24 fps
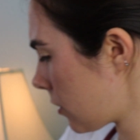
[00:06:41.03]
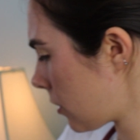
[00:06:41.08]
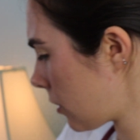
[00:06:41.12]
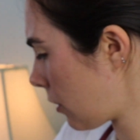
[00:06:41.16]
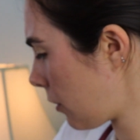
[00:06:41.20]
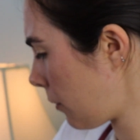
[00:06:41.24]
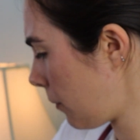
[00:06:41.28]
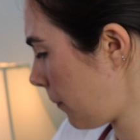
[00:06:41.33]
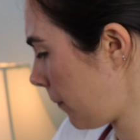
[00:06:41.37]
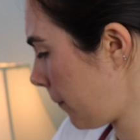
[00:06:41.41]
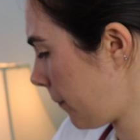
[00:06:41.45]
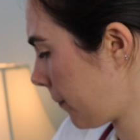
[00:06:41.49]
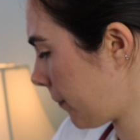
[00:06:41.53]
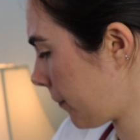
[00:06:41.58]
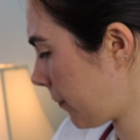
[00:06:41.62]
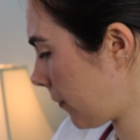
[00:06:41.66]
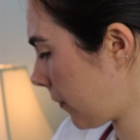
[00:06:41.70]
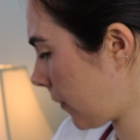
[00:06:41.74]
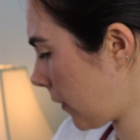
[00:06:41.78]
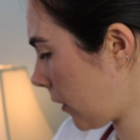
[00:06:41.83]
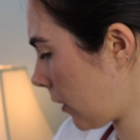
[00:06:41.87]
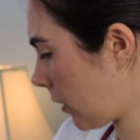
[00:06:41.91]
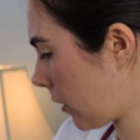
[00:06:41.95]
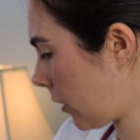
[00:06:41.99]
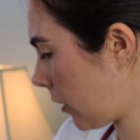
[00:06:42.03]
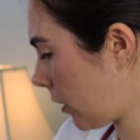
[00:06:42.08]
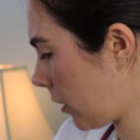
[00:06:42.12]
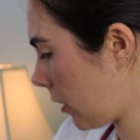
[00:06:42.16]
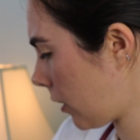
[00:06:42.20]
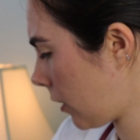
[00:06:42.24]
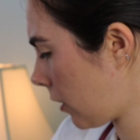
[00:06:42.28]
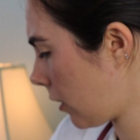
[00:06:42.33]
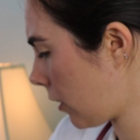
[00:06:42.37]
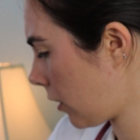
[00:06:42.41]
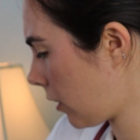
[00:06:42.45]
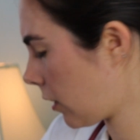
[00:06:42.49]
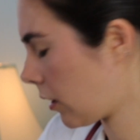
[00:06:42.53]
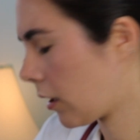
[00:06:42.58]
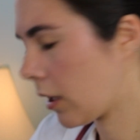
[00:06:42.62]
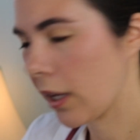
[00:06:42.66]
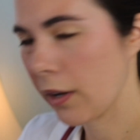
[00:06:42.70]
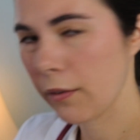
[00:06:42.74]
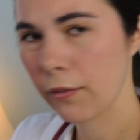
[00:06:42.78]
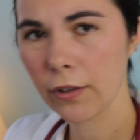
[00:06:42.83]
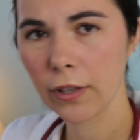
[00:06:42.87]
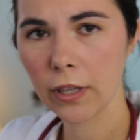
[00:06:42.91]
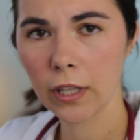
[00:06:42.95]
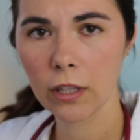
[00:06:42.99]
So,
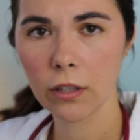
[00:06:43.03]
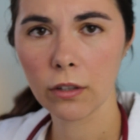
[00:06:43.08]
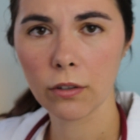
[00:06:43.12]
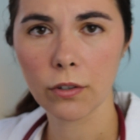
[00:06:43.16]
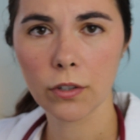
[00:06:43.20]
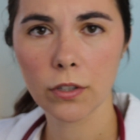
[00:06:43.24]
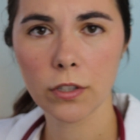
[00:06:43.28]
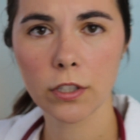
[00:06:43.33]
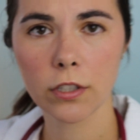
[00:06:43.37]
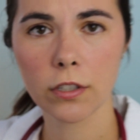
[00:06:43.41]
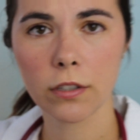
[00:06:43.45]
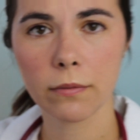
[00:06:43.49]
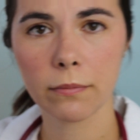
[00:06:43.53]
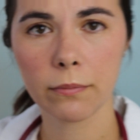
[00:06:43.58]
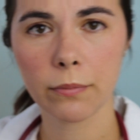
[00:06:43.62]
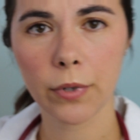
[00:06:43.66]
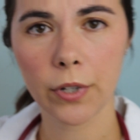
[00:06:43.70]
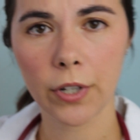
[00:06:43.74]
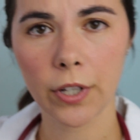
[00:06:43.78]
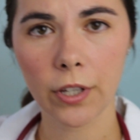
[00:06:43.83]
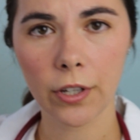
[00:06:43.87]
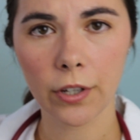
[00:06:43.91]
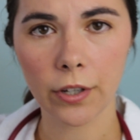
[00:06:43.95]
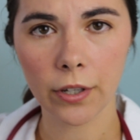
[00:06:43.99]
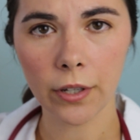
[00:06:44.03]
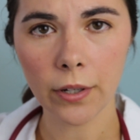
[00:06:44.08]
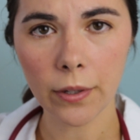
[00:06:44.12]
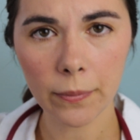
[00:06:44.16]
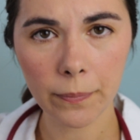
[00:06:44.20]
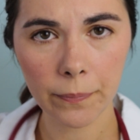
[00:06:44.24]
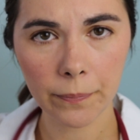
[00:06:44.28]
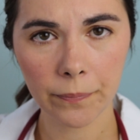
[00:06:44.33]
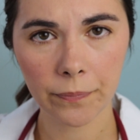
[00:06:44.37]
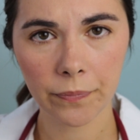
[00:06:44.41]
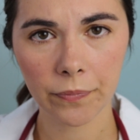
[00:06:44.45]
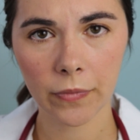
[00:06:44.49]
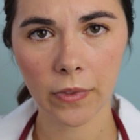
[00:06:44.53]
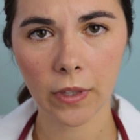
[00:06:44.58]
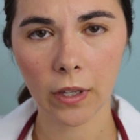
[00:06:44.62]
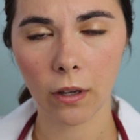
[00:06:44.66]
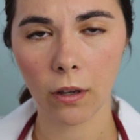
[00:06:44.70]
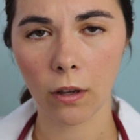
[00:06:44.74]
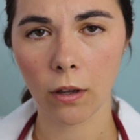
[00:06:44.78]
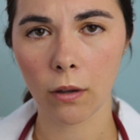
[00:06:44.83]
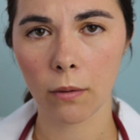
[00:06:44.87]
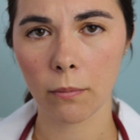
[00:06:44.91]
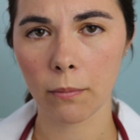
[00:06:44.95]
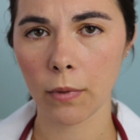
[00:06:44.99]
everything looks pretty good.
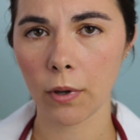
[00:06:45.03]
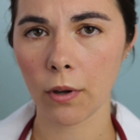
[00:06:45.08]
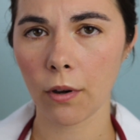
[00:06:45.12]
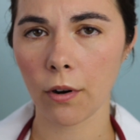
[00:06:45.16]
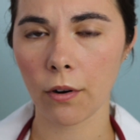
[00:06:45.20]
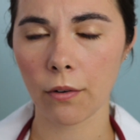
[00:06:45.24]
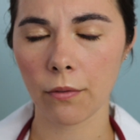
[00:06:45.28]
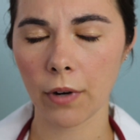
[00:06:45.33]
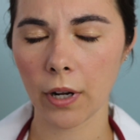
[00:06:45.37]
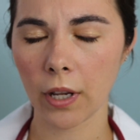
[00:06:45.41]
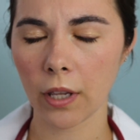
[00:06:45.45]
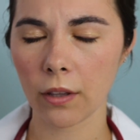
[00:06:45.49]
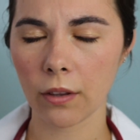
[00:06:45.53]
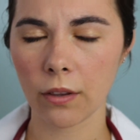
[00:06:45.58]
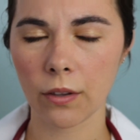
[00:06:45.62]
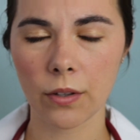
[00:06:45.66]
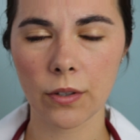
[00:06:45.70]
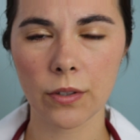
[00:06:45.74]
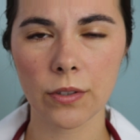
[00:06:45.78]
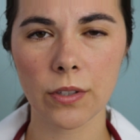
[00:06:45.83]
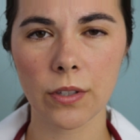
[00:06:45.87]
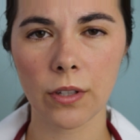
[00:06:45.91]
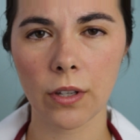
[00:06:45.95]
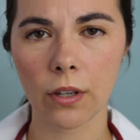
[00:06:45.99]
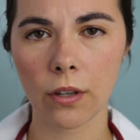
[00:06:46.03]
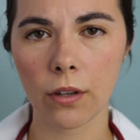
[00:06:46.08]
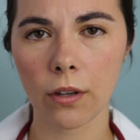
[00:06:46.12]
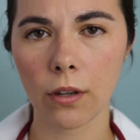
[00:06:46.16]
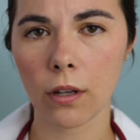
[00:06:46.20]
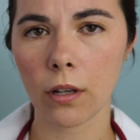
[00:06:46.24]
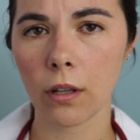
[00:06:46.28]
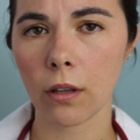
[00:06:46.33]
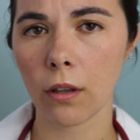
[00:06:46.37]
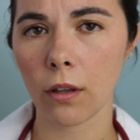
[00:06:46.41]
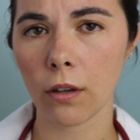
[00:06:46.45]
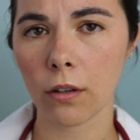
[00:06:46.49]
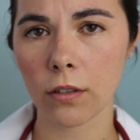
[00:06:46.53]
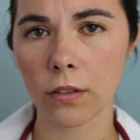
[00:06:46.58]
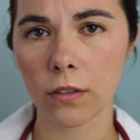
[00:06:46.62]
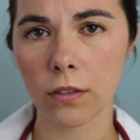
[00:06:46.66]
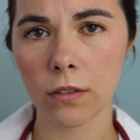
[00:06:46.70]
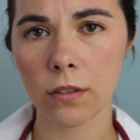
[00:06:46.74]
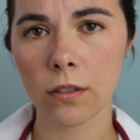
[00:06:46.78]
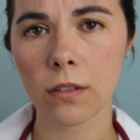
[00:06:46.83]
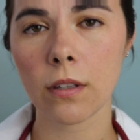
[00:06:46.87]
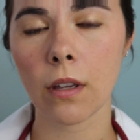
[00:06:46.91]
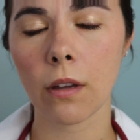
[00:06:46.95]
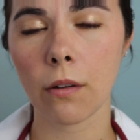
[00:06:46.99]
Heart rate looks good. Lungs
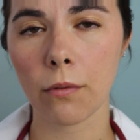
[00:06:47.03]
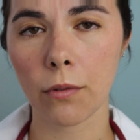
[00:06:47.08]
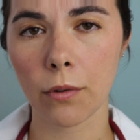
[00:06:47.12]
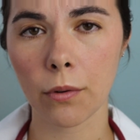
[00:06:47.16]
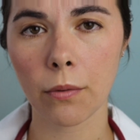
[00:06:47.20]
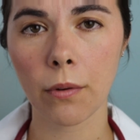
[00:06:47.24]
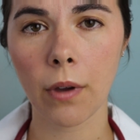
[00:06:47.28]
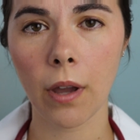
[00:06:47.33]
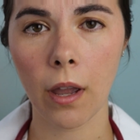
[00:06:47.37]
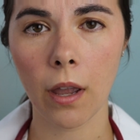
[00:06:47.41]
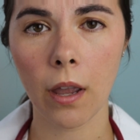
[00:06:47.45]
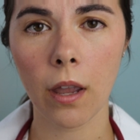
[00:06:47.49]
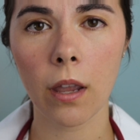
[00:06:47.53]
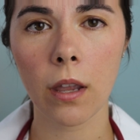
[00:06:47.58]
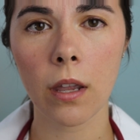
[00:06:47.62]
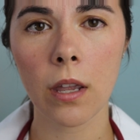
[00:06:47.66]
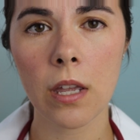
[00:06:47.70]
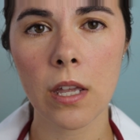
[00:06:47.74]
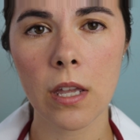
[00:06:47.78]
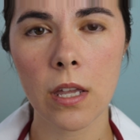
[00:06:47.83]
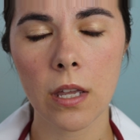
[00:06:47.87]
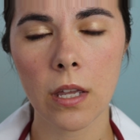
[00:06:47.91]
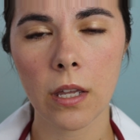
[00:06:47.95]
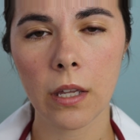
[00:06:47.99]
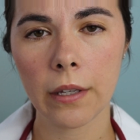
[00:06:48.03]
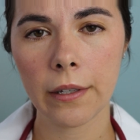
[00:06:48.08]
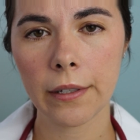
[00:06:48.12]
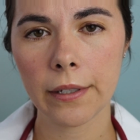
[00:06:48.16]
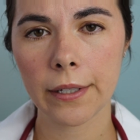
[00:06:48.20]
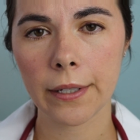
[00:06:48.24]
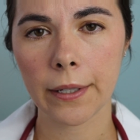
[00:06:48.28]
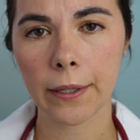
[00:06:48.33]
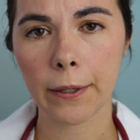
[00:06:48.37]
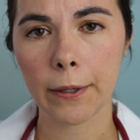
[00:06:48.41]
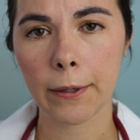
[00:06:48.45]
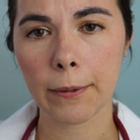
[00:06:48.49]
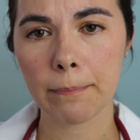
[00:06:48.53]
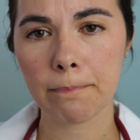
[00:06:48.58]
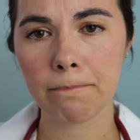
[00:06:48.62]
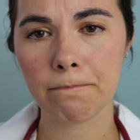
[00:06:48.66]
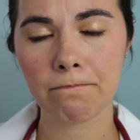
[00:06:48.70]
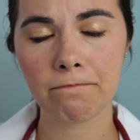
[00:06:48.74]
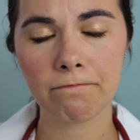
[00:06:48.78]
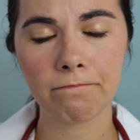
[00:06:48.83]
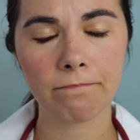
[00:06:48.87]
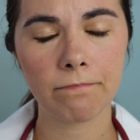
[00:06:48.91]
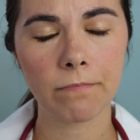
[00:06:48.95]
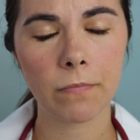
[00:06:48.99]
sound okay.
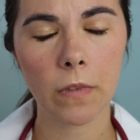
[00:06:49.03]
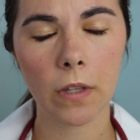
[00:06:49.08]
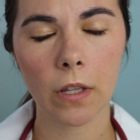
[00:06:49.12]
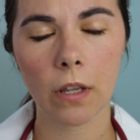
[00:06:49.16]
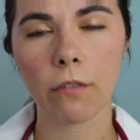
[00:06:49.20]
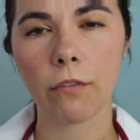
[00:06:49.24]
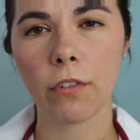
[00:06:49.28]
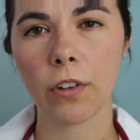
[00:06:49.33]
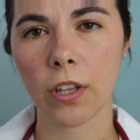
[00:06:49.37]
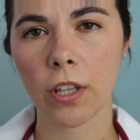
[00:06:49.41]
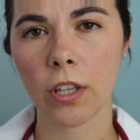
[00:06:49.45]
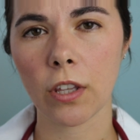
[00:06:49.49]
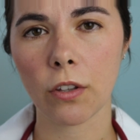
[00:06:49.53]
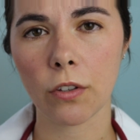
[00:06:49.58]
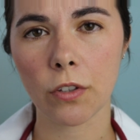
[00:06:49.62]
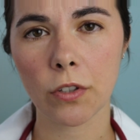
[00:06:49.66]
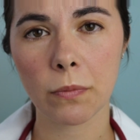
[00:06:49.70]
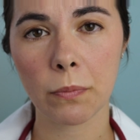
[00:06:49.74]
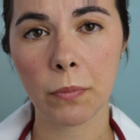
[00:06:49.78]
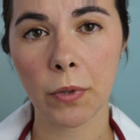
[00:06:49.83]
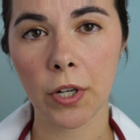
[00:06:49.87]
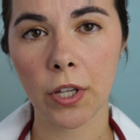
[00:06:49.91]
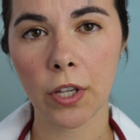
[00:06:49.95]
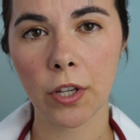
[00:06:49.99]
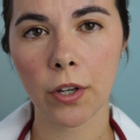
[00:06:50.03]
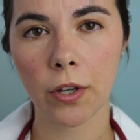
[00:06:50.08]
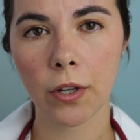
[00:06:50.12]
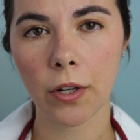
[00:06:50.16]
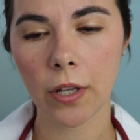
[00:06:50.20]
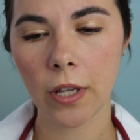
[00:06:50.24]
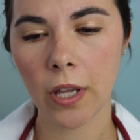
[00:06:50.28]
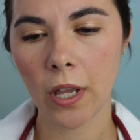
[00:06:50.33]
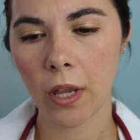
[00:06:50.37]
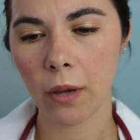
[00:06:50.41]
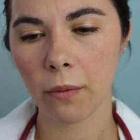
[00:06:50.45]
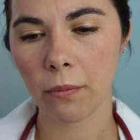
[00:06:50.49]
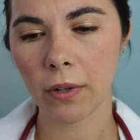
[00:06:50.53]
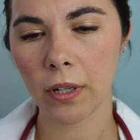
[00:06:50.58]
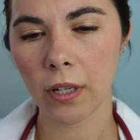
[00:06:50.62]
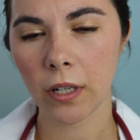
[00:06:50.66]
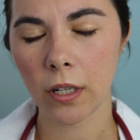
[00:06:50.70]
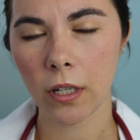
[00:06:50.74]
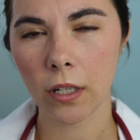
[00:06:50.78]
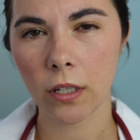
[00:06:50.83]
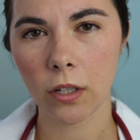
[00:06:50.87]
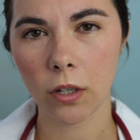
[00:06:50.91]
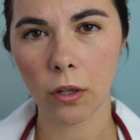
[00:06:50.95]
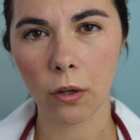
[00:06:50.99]
Everything looks pretty good. We
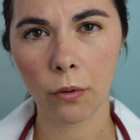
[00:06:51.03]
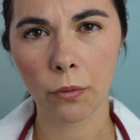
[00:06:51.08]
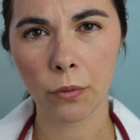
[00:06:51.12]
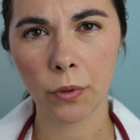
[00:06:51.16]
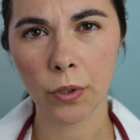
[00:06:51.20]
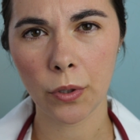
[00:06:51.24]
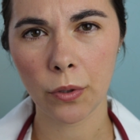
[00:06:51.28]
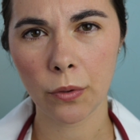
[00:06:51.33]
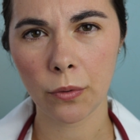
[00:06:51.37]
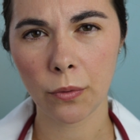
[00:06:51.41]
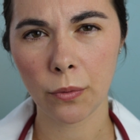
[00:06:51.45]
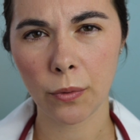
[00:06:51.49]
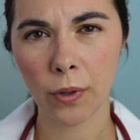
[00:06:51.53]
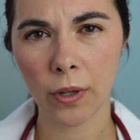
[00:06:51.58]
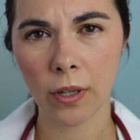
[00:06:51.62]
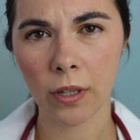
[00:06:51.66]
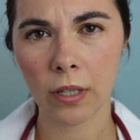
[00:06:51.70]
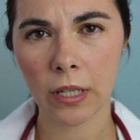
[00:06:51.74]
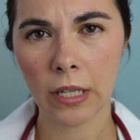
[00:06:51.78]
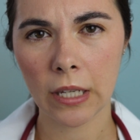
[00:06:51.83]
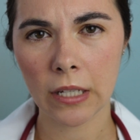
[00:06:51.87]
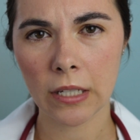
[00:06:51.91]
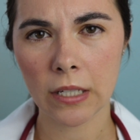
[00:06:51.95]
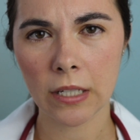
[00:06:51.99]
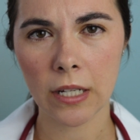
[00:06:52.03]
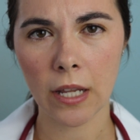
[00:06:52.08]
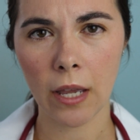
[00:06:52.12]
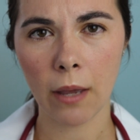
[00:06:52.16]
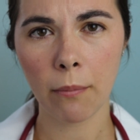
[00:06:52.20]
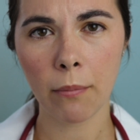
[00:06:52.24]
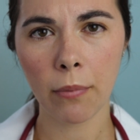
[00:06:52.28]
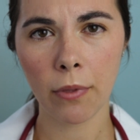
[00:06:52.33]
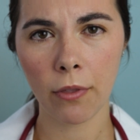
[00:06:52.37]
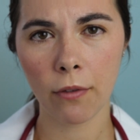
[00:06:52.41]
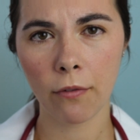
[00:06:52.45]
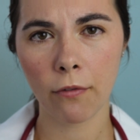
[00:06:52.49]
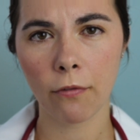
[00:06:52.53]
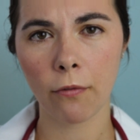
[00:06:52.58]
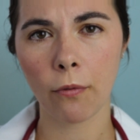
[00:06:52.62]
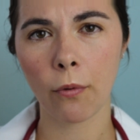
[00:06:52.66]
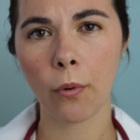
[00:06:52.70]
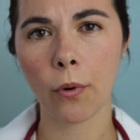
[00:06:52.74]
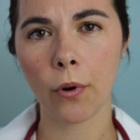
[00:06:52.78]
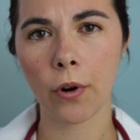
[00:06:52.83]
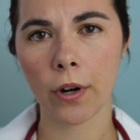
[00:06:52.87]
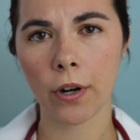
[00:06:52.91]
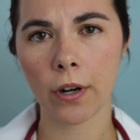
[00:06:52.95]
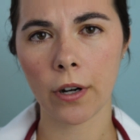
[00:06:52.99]
didn't need to go too in-depth
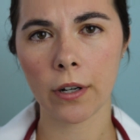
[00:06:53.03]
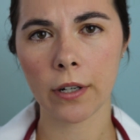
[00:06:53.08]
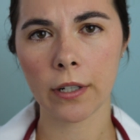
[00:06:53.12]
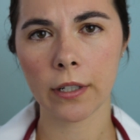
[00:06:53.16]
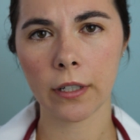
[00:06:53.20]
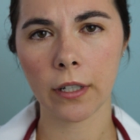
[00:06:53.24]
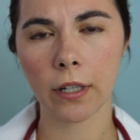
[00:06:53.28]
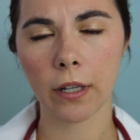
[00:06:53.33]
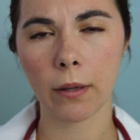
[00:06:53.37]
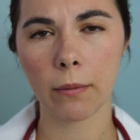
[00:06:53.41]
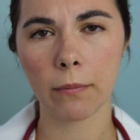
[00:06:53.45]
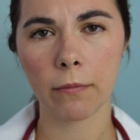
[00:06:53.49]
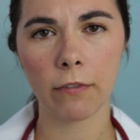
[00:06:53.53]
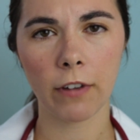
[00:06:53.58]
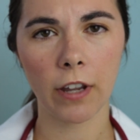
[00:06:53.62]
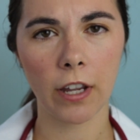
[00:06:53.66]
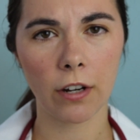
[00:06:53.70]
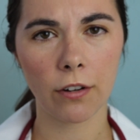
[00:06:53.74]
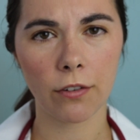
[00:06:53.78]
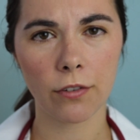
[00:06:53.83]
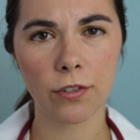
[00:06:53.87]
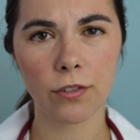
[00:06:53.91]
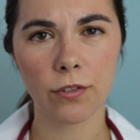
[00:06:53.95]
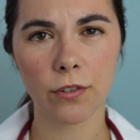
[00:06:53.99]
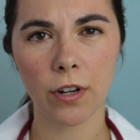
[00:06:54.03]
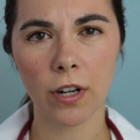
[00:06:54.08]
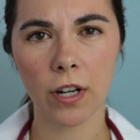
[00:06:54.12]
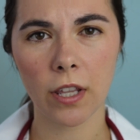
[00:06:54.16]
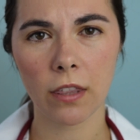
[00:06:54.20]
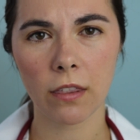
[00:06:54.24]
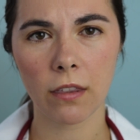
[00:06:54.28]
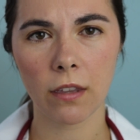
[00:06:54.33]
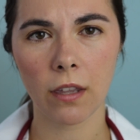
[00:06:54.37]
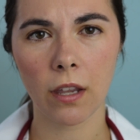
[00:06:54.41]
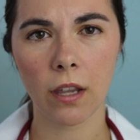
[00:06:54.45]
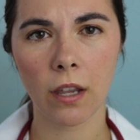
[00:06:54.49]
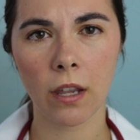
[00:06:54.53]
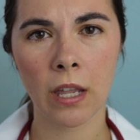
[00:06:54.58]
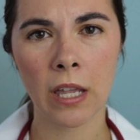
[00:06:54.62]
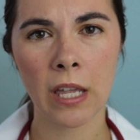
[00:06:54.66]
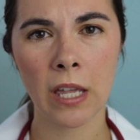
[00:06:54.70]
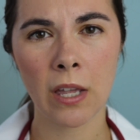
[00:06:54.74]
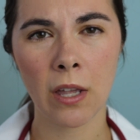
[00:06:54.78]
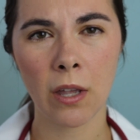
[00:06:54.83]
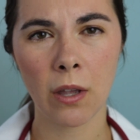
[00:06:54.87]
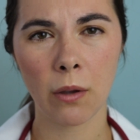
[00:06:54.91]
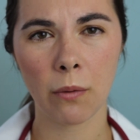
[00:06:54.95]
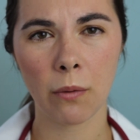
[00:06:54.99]
for vitals or anything.